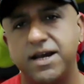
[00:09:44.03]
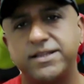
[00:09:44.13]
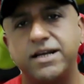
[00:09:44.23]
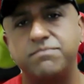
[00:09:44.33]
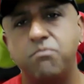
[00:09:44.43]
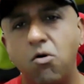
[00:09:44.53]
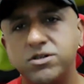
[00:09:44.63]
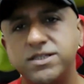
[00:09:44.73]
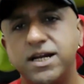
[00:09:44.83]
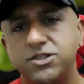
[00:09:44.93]
that
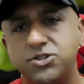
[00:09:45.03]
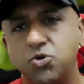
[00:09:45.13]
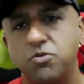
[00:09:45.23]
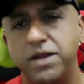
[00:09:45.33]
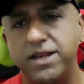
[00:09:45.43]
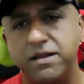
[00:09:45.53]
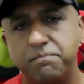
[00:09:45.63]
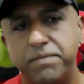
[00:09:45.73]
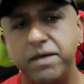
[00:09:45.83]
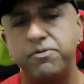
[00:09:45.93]
more than 2
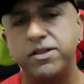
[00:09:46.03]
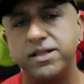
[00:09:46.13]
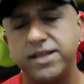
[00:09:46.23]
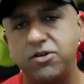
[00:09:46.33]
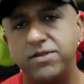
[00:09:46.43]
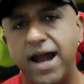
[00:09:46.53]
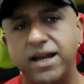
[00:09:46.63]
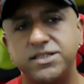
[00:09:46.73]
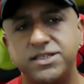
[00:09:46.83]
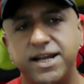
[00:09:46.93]
million people in the
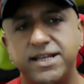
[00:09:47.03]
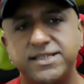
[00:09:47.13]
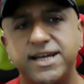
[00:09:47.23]
United States